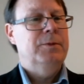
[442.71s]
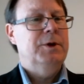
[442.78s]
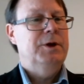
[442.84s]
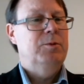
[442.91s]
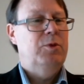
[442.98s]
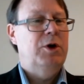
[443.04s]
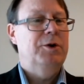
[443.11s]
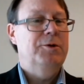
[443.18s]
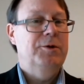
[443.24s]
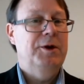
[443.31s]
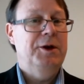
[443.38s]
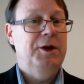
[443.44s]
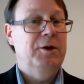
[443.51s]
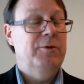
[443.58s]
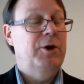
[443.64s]
in part
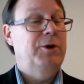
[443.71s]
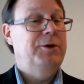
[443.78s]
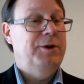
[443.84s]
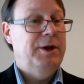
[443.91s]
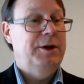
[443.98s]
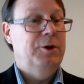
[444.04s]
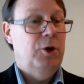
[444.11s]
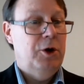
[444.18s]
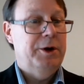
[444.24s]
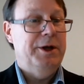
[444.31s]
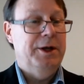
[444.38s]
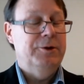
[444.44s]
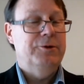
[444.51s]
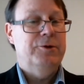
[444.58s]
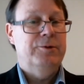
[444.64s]
thinking of our intended
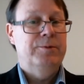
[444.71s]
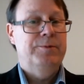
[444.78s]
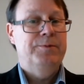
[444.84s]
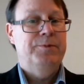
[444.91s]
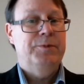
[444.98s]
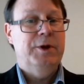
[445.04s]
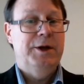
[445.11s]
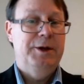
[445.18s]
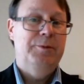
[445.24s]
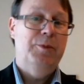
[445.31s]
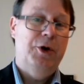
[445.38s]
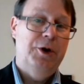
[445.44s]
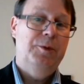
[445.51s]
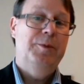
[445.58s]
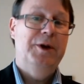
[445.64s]
audience, and in
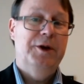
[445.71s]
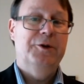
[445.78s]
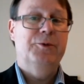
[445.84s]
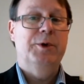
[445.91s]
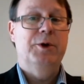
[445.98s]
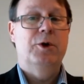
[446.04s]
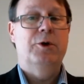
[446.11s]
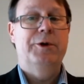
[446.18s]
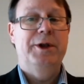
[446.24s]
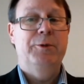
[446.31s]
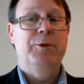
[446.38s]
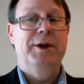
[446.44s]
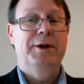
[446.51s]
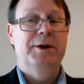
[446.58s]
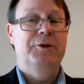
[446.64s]
part because we had already
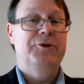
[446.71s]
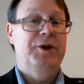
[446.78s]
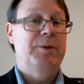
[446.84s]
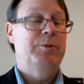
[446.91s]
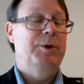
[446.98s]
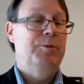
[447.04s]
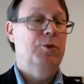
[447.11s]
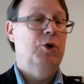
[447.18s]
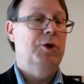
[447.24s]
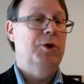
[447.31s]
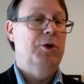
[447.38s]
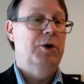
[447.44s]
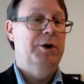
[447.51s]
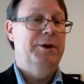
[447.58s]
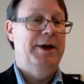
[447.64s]
written a separate book
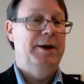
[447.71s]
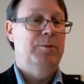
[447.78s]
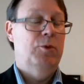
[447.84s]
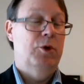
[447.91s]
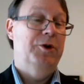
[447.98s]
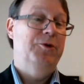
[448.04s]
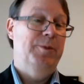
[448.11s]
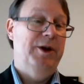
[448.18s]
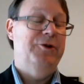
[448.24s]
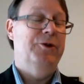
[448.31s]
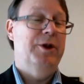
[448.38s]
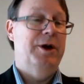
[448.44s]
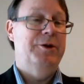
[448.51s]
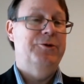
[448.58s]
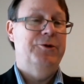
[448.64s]
on that more
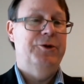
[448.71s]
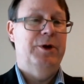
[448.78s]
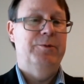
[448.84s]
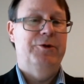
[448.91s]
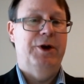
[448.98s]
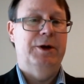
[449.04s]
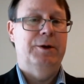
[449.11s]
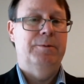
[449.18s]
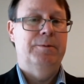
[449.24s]
specialized subject.